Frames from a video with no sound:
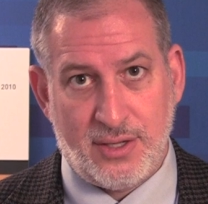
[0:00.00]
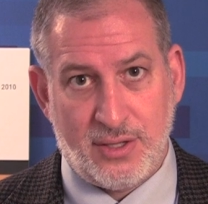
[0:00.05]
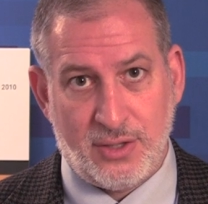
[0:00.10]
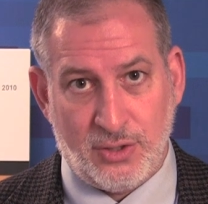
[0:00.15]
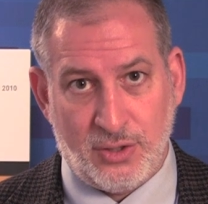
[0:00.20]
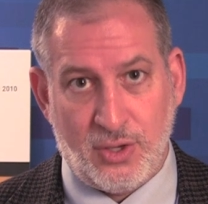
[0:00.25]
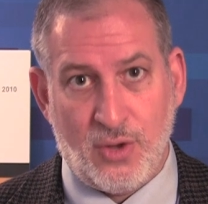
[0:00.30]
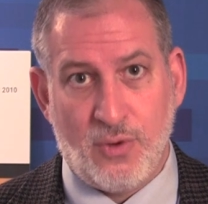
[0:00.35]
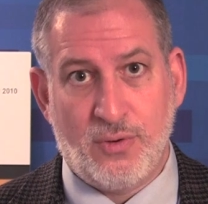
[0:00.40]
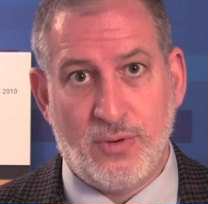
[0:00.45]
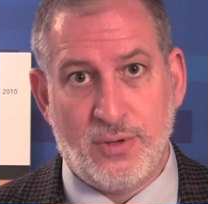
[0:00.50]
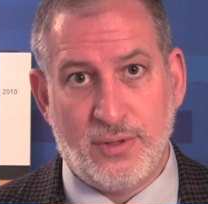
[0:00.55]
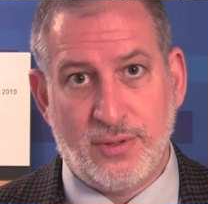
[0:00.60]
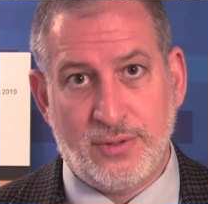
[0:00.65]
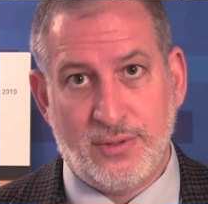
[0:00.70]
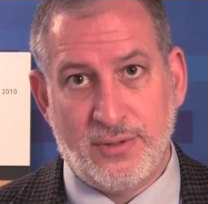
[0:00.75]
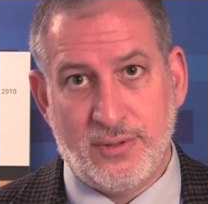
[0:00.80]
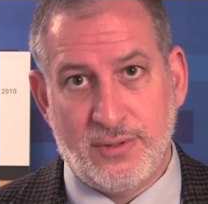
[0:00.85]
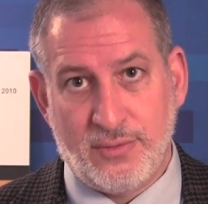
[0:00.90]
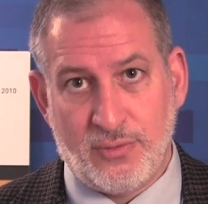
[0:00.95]
local,
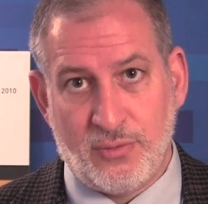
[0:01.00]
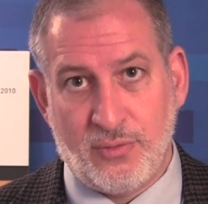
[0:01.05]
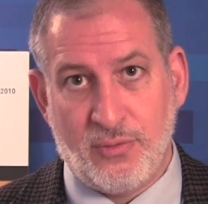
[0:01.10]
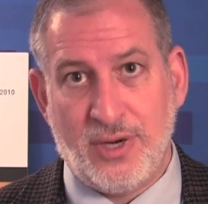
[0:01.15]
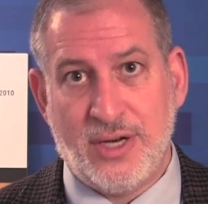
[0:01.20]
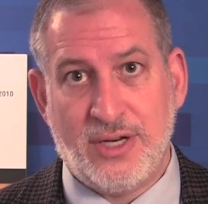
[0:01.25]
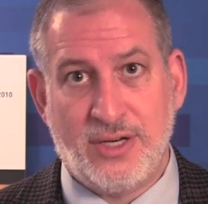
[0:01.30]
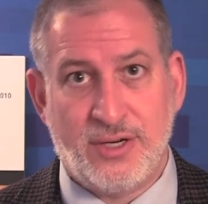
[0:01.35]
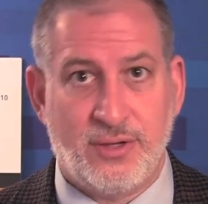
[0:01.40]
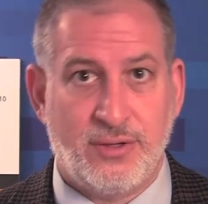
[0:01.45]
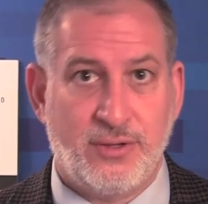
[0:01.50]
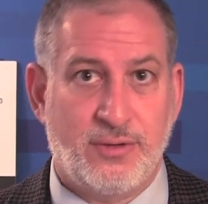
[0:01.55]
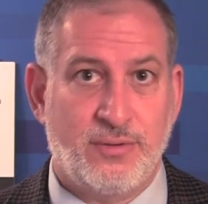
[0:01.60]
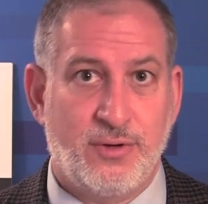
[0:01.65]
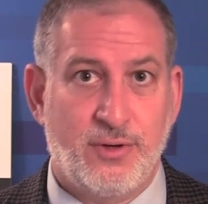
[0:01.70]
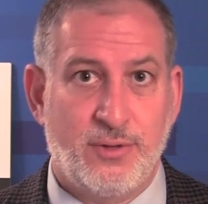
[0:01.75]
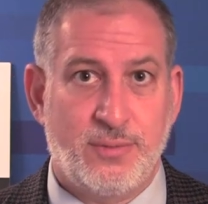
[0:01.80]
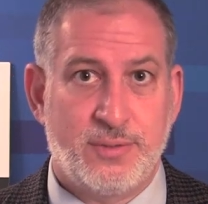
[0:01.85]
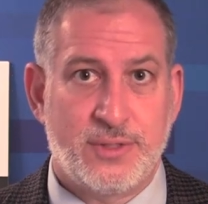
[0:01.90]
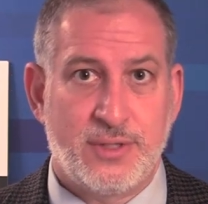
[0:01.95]
regional
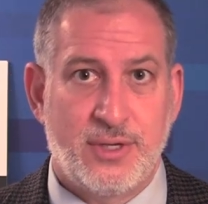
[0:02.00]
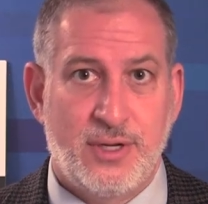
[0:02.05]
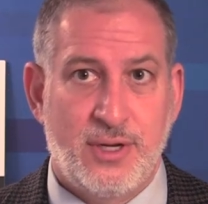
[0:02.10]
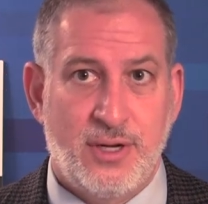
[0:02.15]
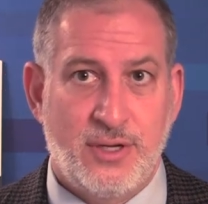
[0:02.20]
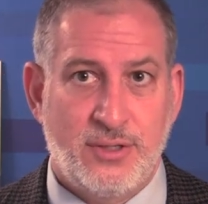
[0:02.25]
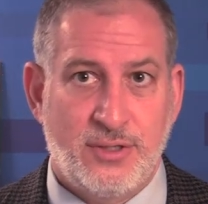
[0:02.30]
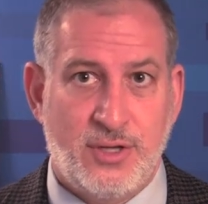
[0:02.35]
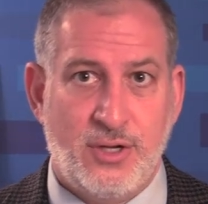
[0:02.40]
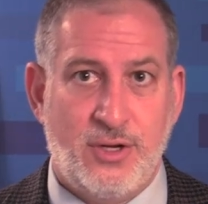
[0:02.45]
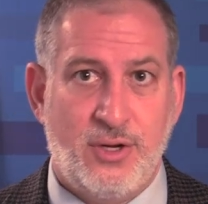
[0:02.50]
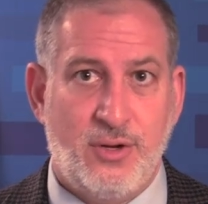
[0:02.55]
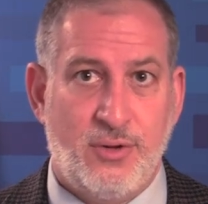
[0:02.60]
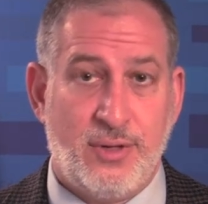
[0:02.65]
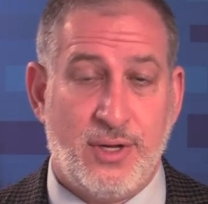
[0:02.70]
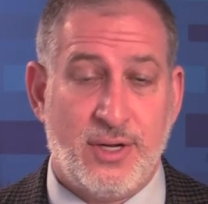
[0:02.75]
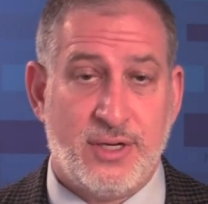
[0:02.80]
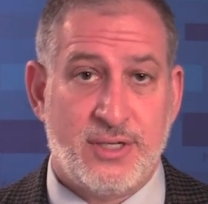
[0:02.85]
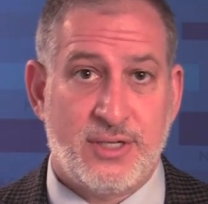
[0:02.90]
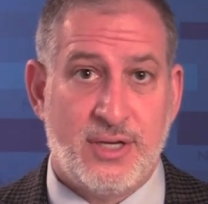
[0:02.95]
groups to do
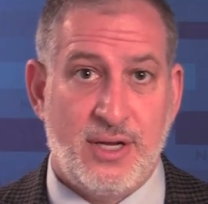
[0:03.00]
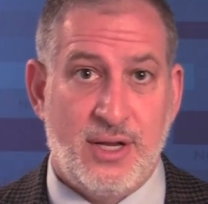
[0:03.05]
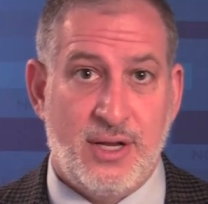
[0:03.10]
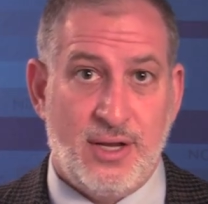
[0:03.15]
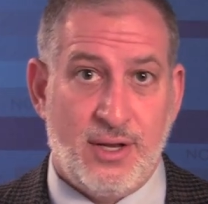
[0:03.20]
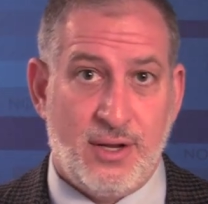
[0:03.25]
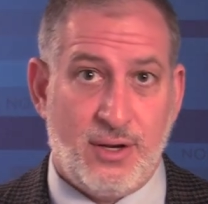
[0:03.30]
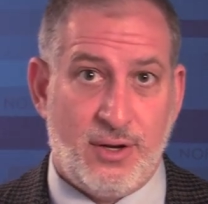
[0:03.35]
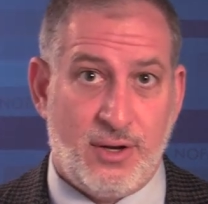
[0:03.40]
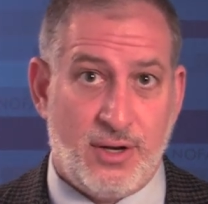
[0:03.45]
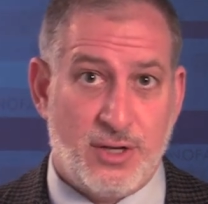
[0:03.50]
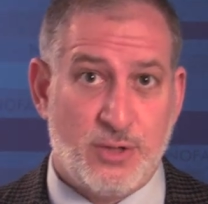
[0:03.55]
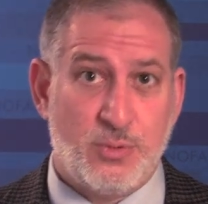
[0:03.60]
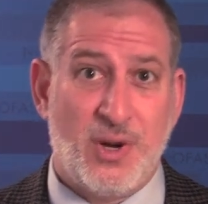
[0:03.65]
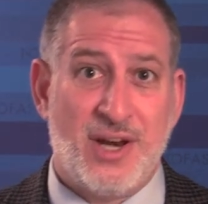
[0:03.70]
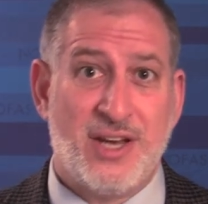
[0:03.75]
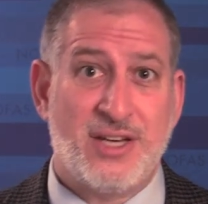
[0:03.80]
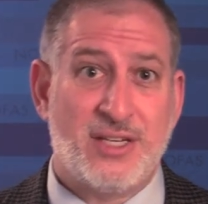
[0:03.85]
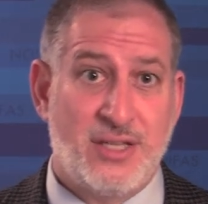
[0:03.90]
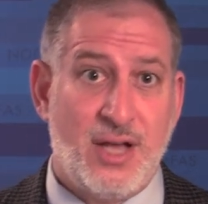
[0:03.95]
this, because
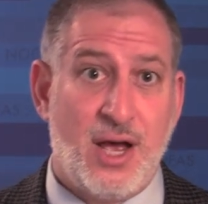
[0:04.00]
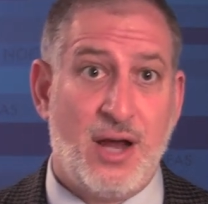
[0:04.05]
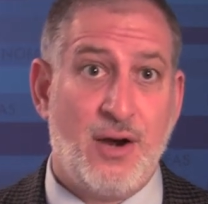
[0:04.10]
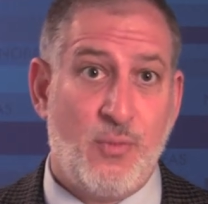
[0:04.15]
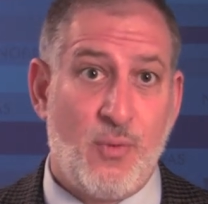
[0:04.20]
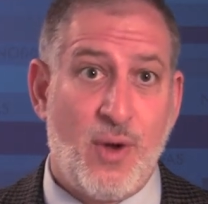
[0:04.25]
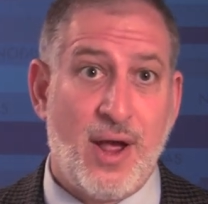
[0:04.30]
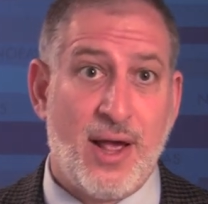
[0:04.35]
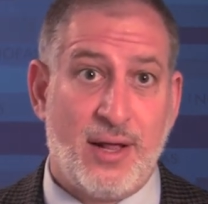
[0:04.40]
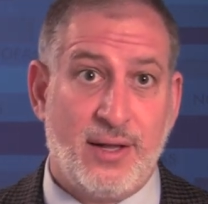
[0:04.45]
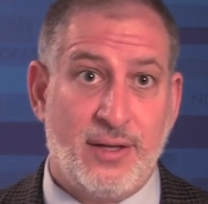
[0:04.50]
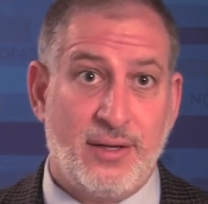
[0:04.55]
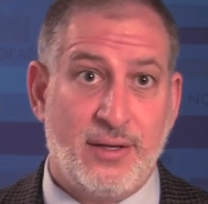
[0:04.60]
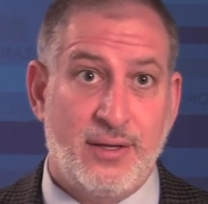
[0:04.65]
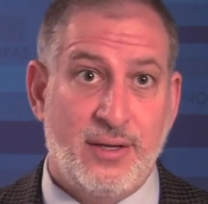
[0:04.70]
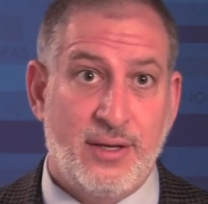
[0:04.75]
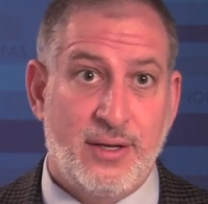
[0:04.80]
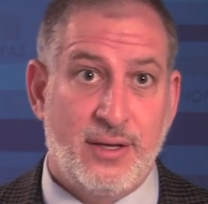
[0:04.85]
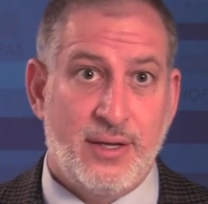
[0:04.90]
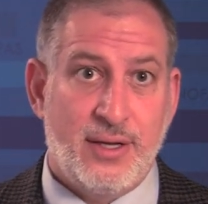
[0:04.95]
when it's done well,
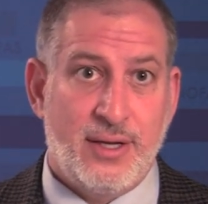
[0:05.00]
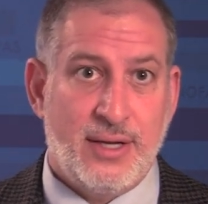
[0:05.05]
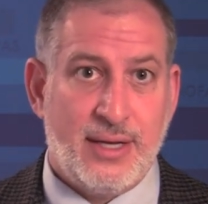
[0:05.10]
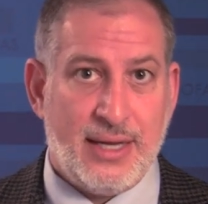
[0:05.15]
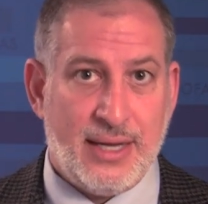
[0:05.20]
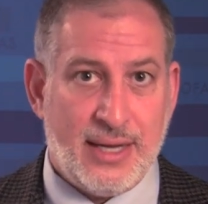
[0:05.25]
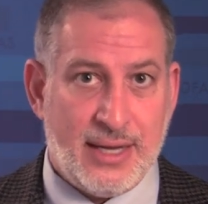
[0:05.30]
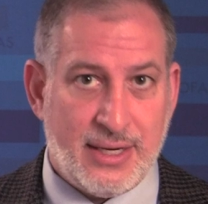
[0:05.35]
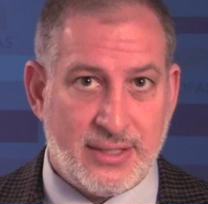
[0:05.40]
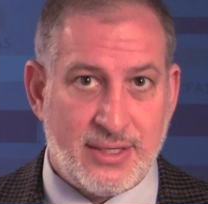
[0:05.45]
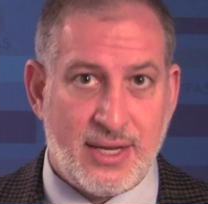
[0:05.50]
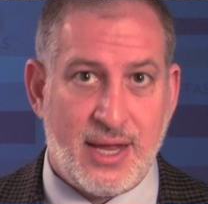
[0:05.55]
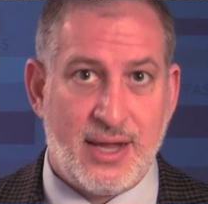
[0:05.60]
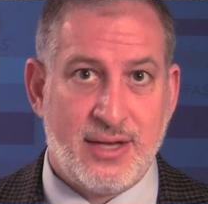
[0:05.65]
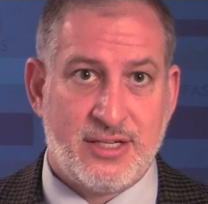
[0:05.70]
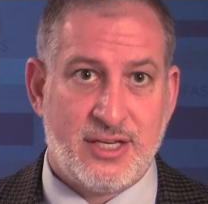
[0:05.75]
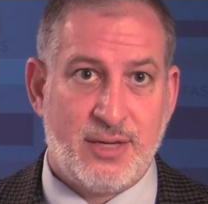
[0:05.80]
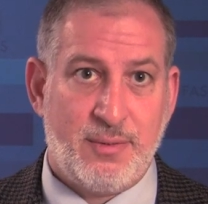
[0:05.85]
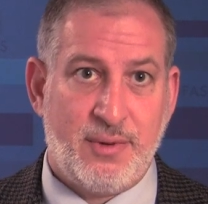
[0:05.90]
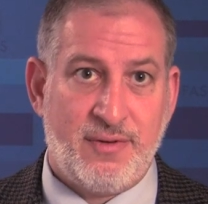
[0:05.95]
it
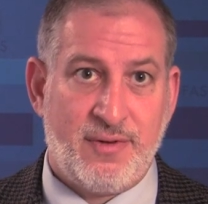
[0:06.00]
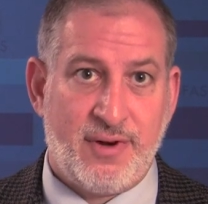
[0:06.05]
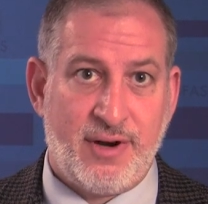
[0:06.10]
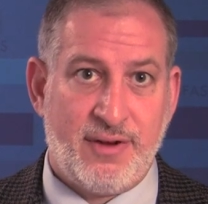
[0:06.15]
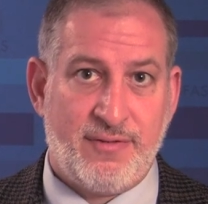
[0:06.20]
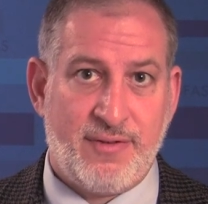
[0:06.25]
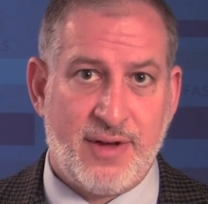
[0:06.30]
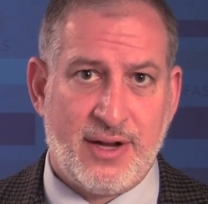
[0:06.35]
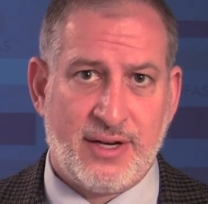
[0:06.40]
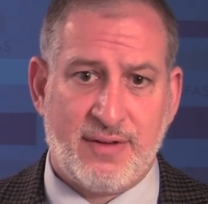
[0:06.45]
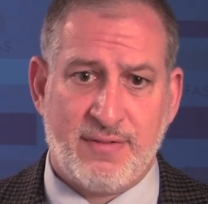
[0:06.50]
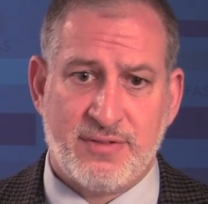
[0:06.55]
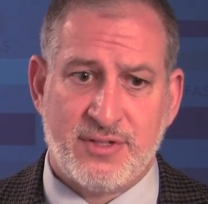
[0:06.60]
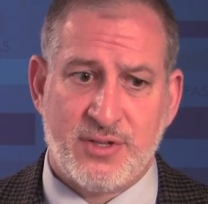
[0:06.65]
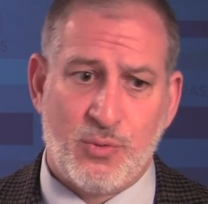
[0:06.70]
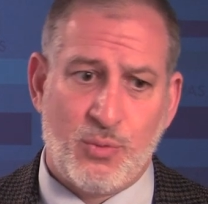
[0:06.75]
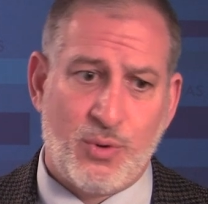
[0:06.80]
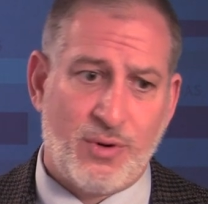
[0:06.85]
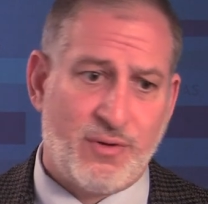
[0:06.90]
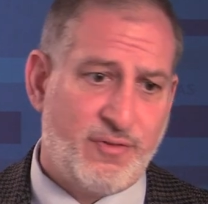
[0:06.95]
tends to be very effective. So
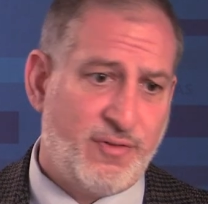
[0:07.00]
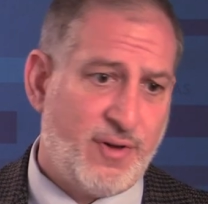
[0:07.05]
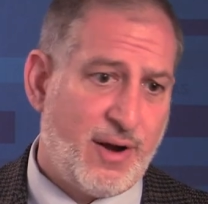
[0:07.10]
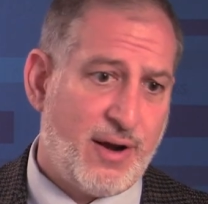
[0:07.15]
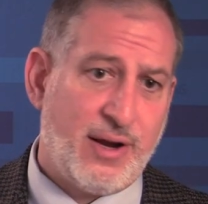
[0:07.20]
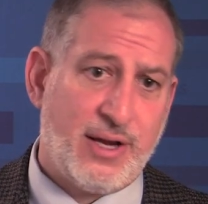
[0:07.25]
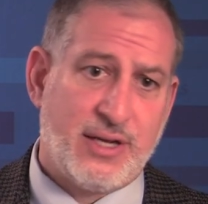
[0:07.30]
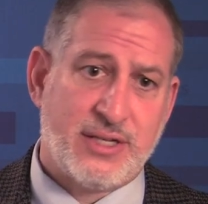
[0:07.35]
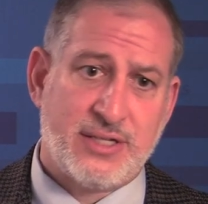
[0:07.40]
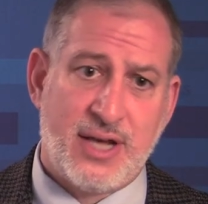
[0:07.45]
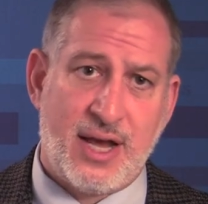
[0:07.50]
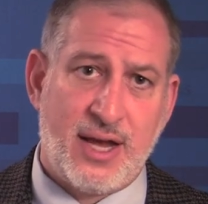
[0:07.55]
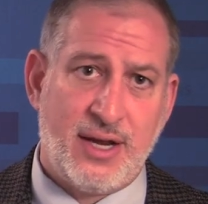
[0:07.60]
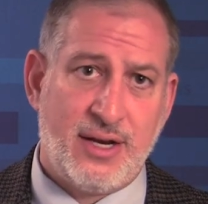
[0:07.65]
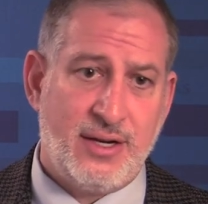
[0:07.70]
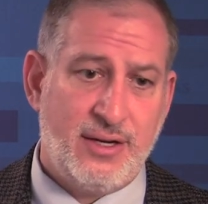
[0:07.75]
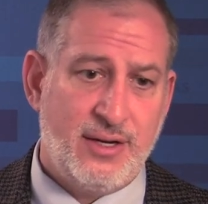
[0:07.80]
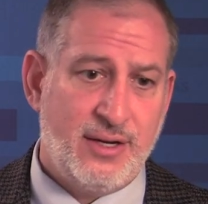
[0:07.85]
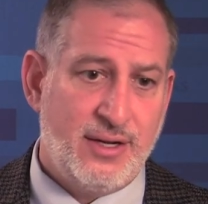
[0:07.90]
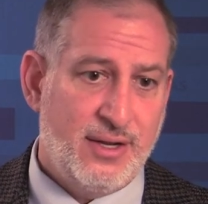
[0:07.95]
we're very
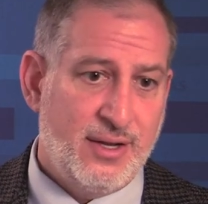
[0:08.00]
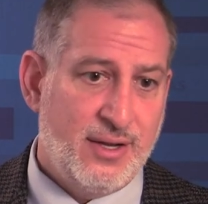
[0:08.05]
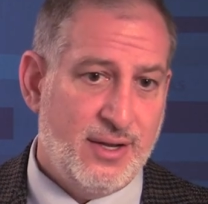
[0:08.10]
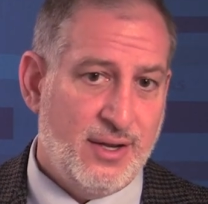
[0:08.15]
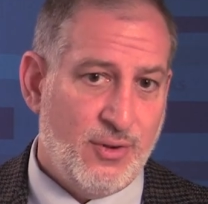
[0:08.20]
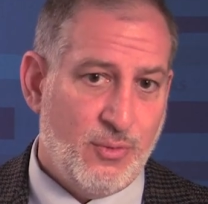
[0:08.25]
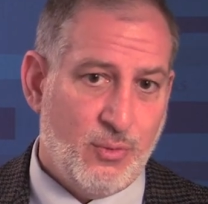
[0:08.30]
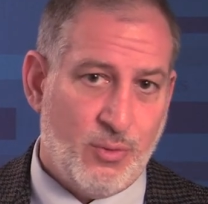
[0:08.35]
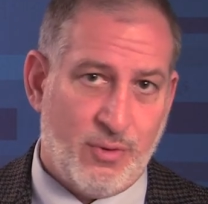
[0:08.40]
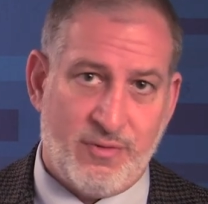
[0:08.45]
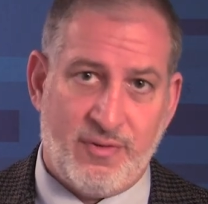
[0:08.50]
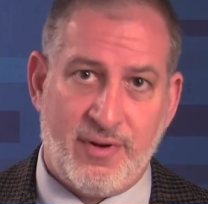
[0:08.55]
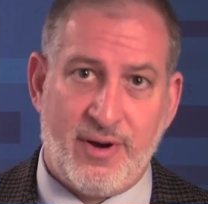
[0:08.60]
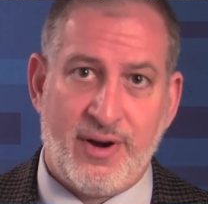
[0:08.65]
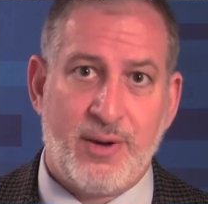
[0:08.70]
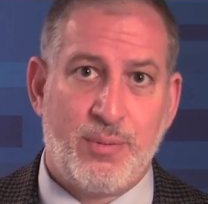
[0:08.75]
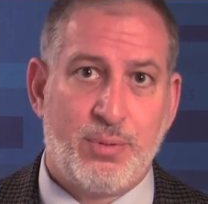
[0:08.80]
excited, we're very